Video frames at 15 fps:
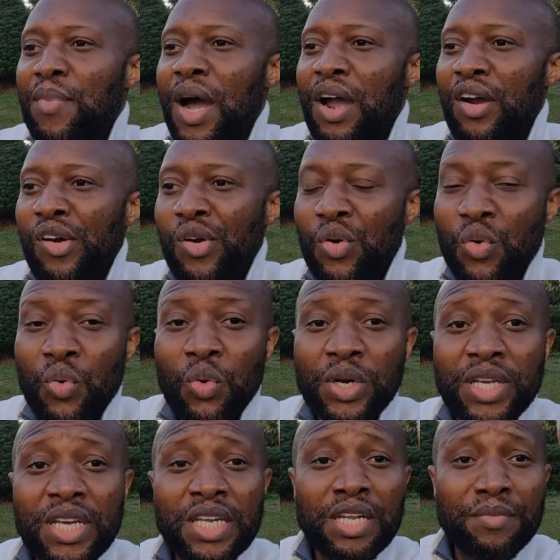by our
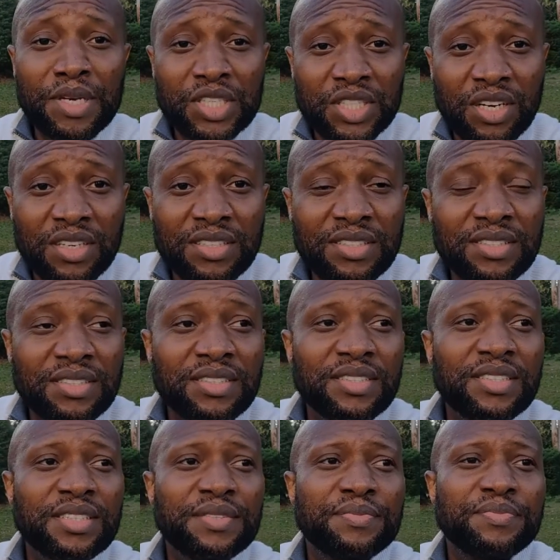own
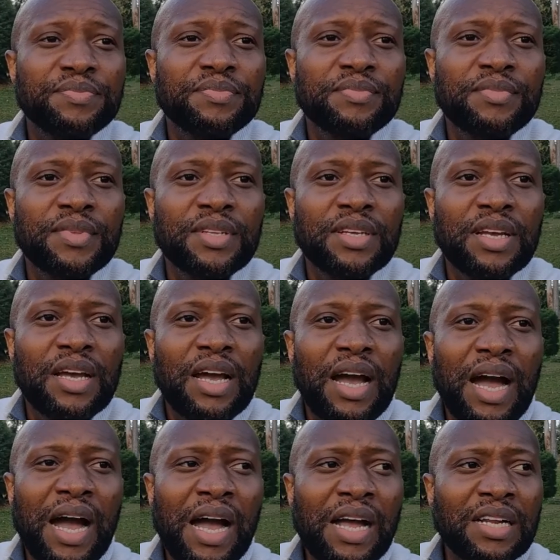inhibitions,
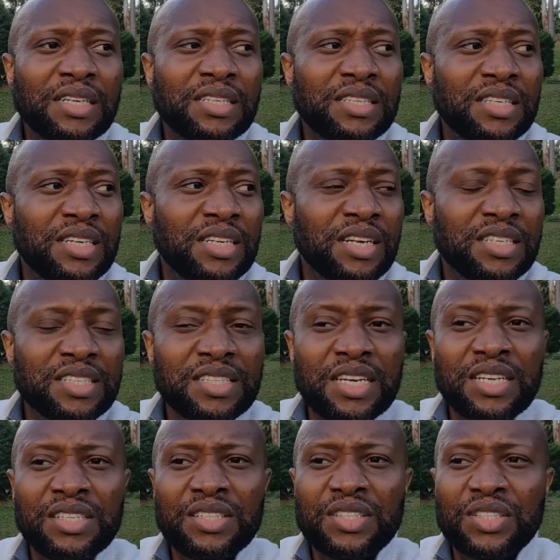and in a
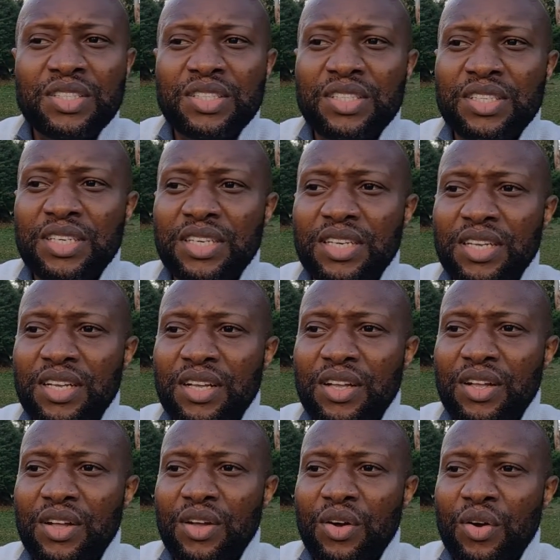sense,
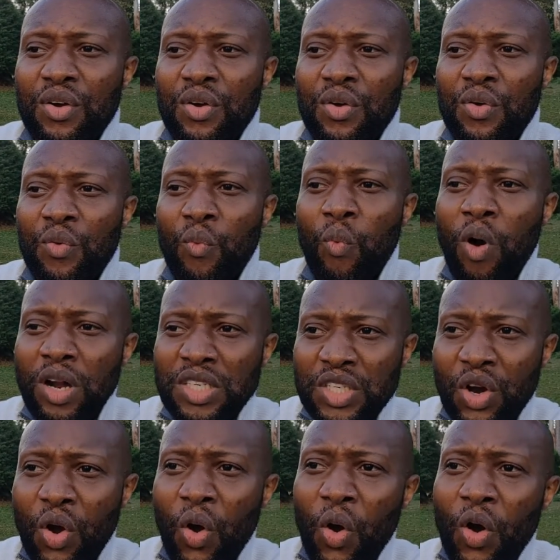
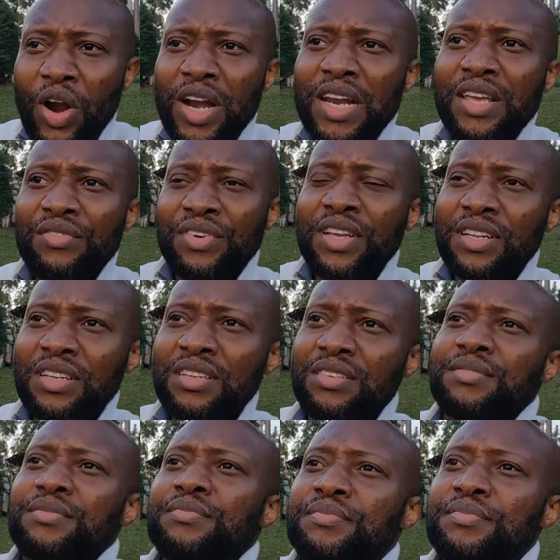what our living